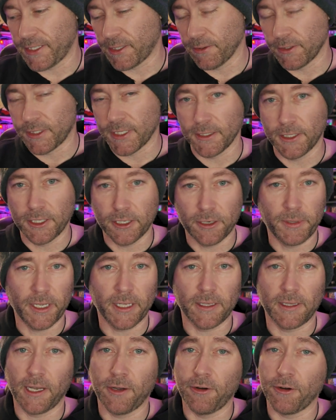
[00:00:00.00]
So it's a little
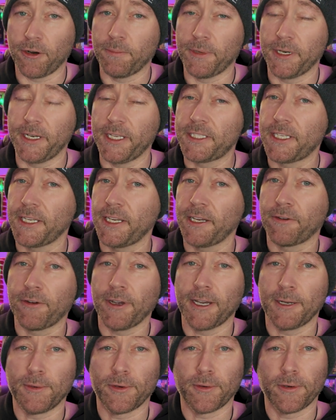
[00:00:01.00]
bit lower, but it's an
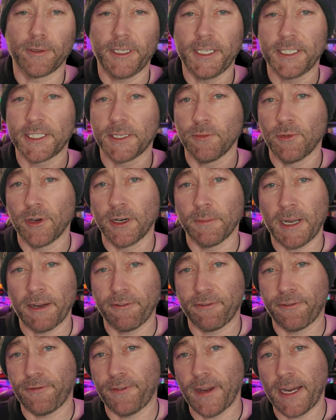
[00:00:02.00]
incredible release and one of my
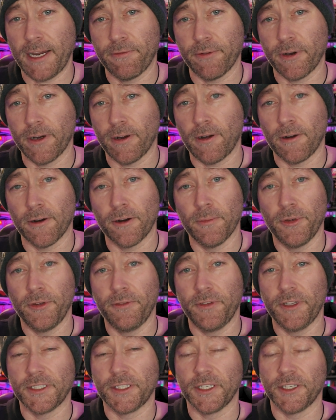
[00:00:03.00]
favorite horror
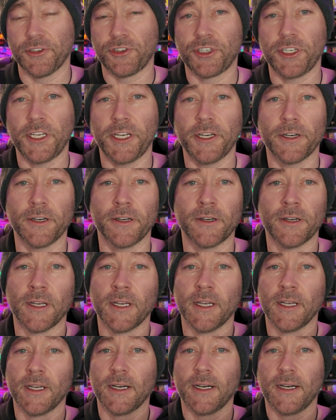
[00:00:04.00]
movies this year.
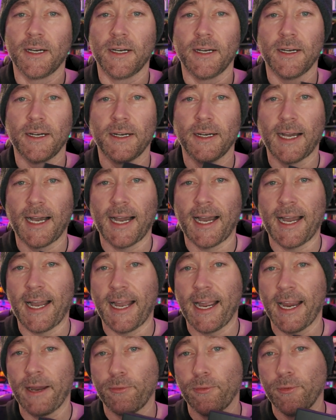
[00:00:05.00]

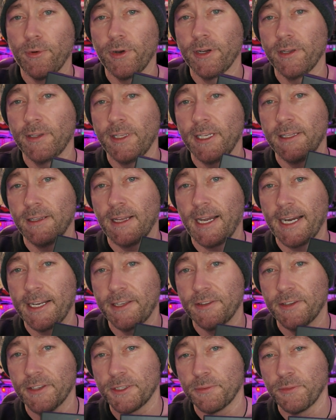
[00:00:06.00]
I really
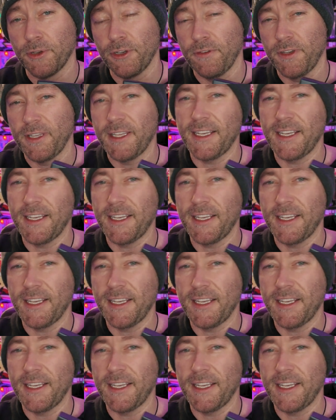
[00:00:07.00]
like this movie.